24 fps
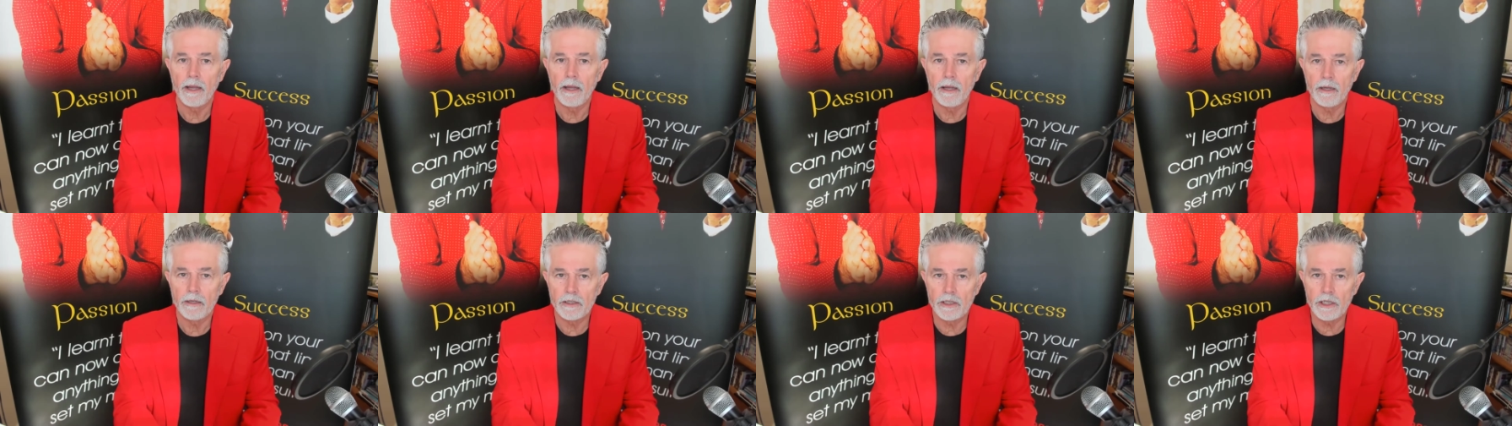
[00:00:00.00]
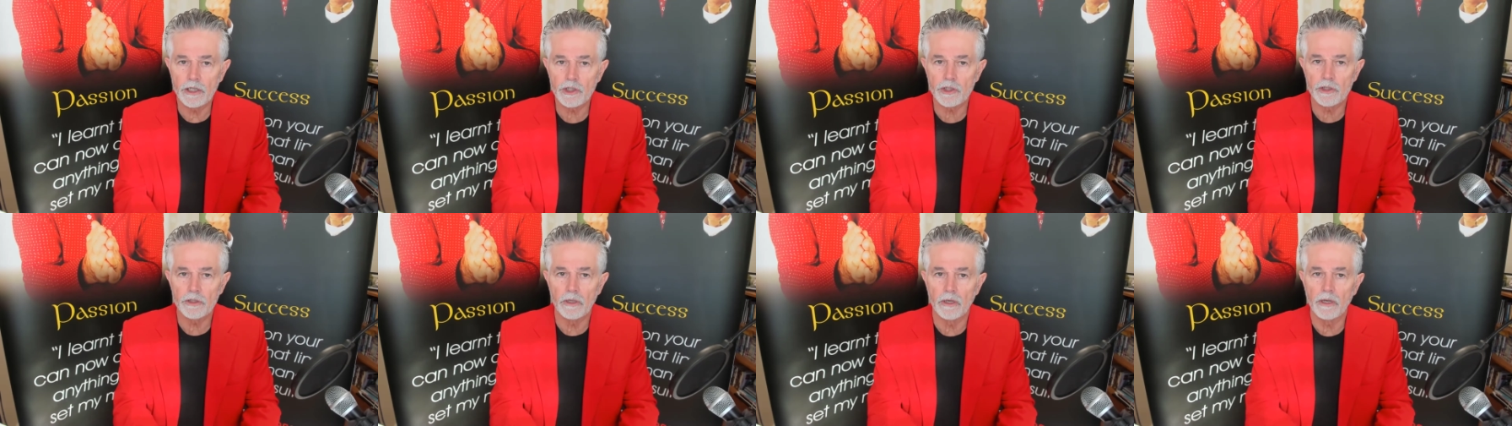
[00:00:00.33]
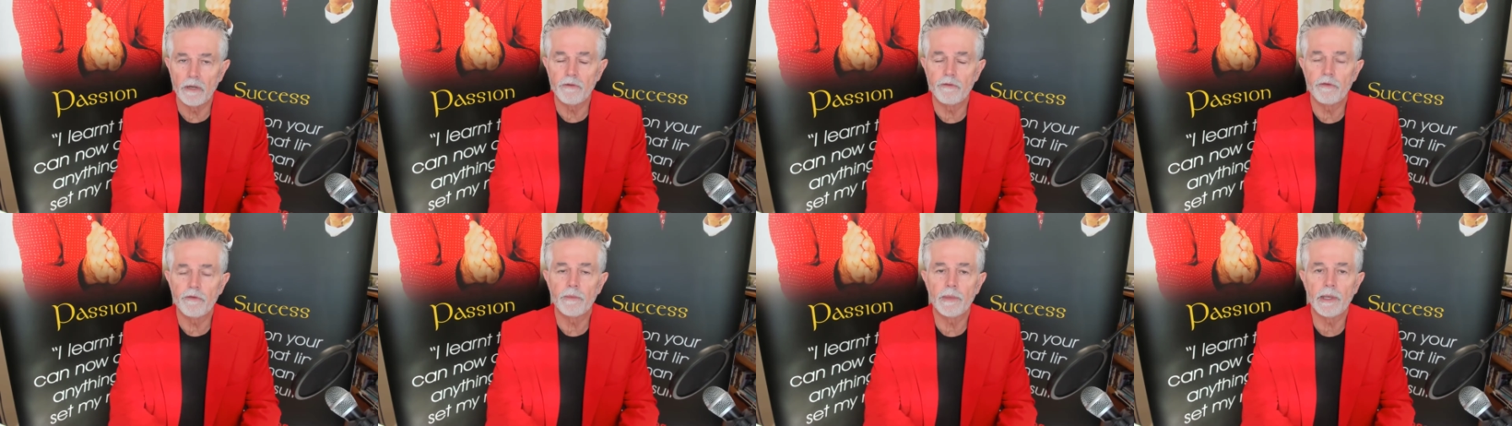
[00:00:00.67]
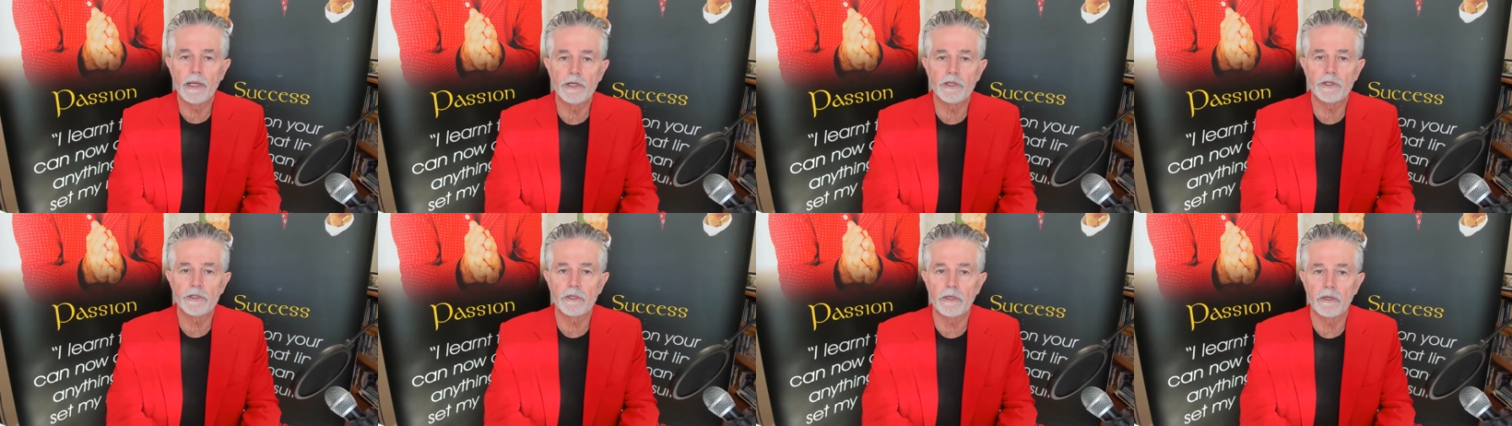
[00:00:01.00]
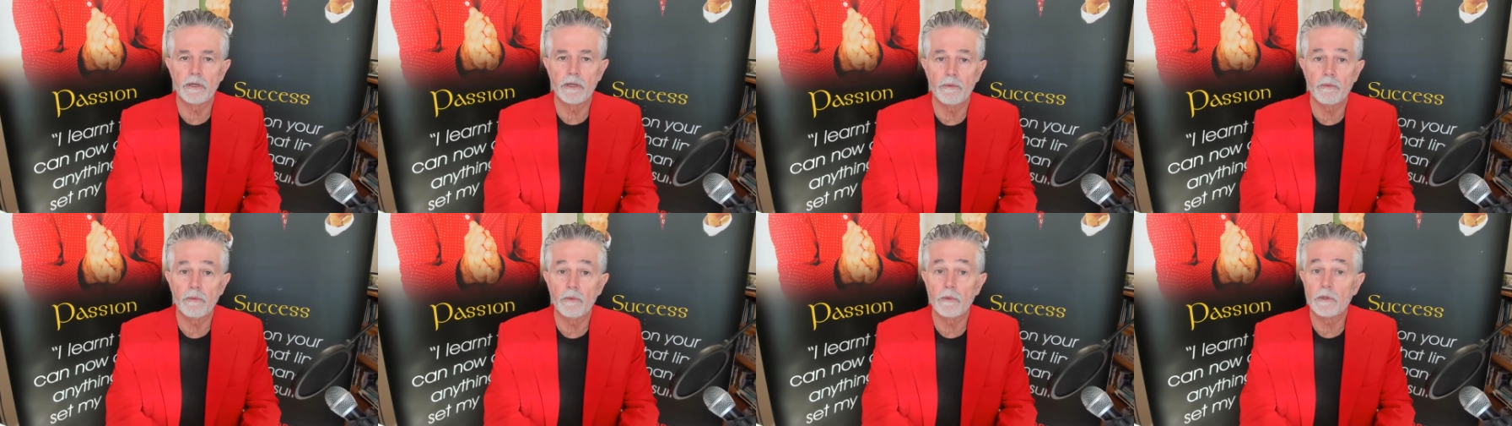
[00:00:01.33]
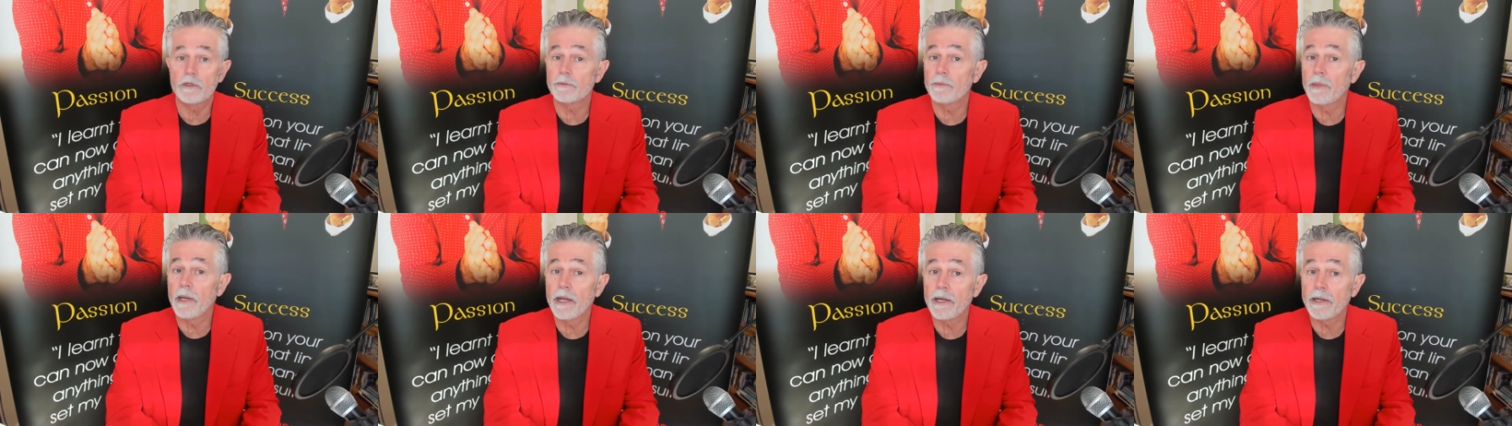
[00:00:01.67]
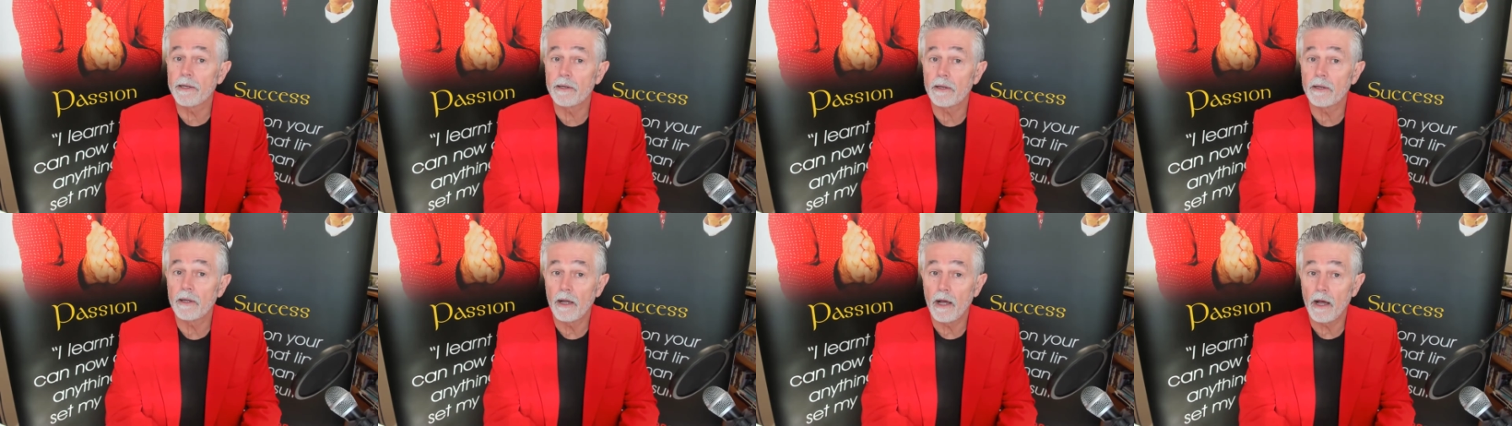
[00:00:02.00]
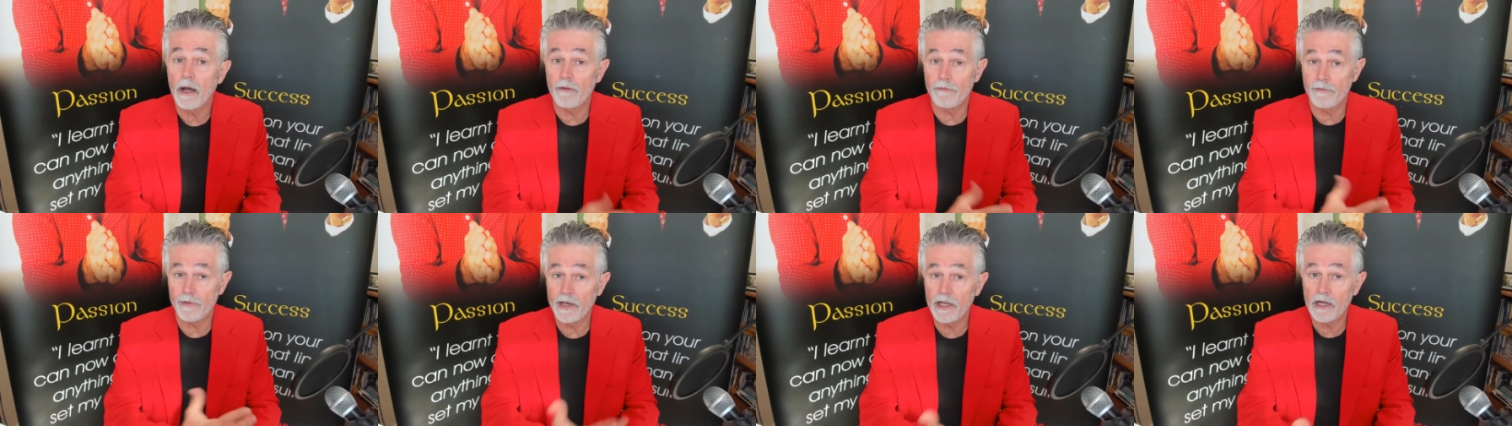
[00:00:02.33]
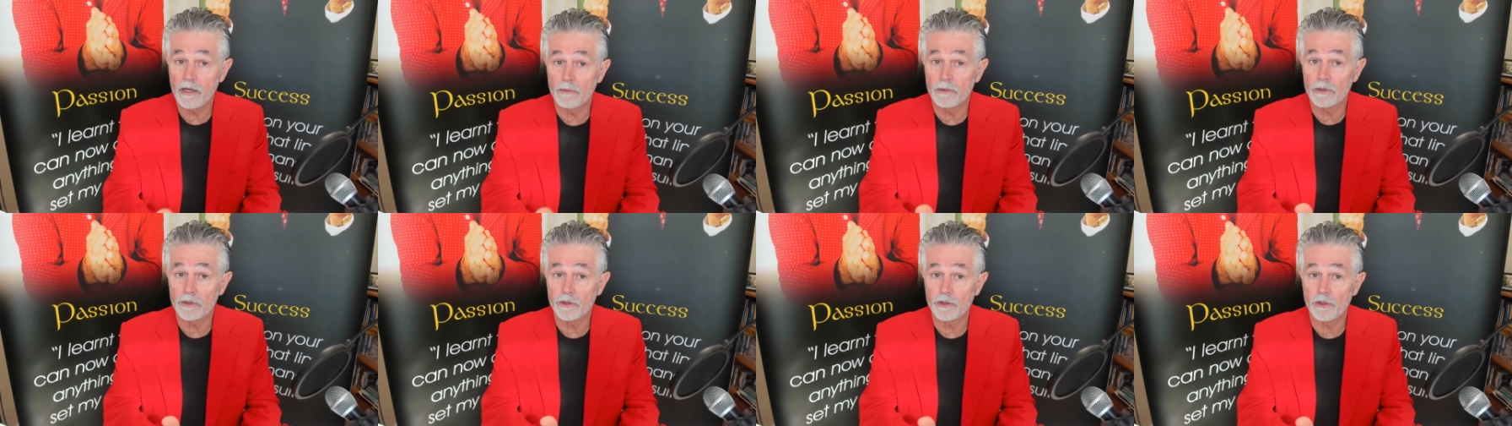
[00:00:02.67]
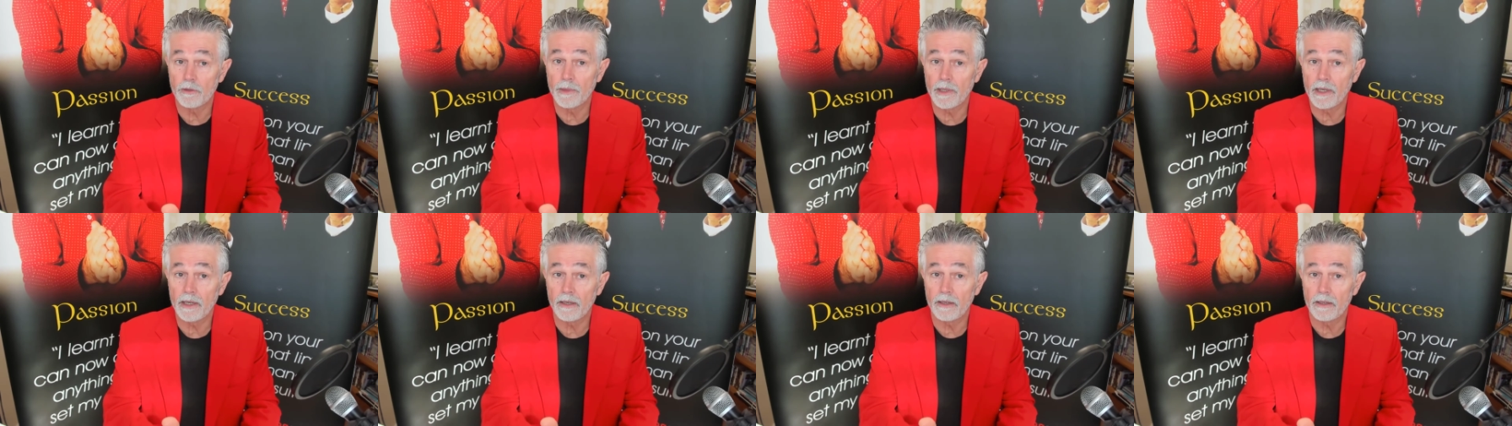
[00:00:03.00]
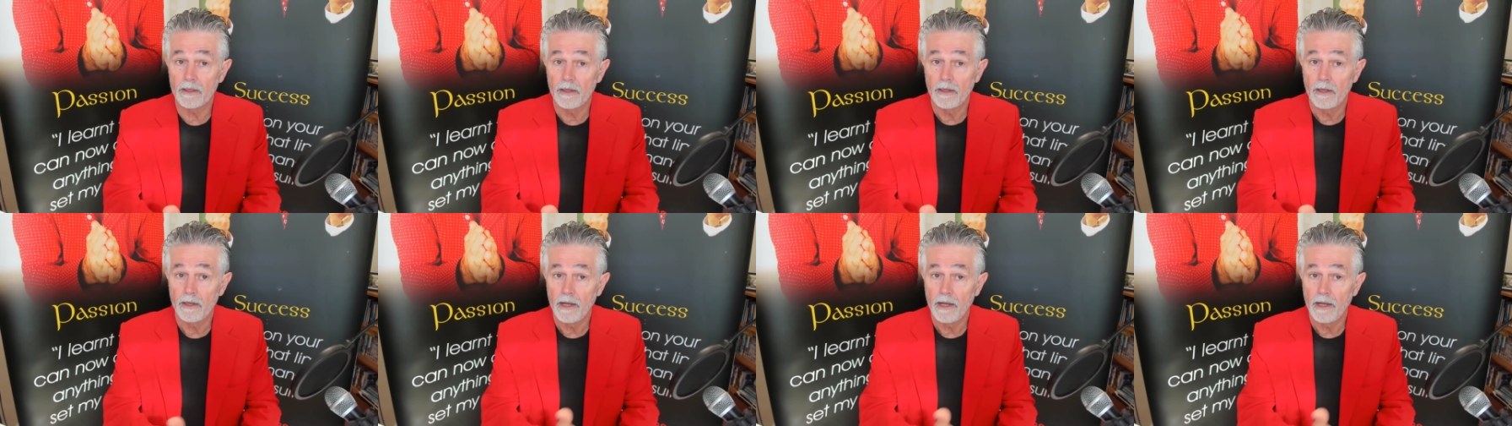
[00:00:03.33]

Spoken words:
Additional information was made available to me,